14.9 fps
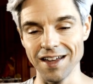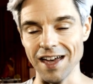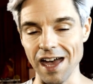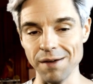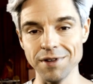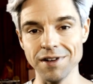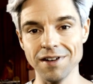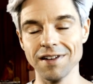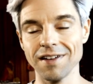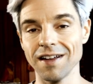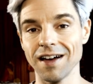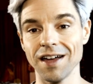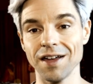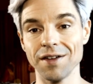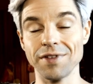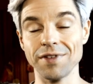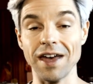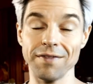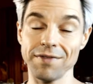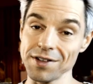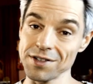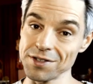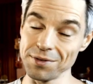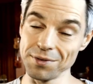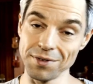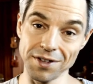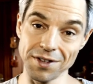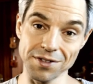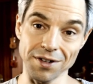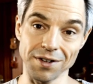Ableton Live. Everest
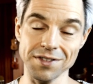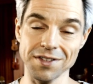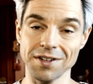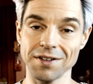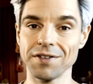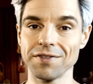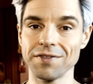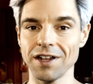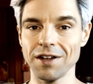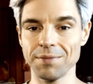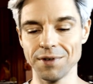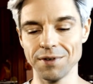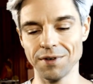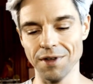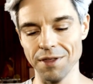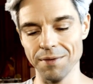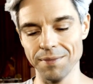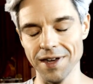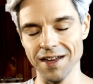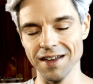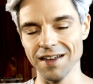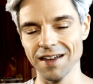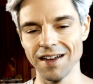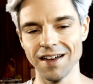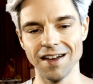Studio is also now available on the Mac.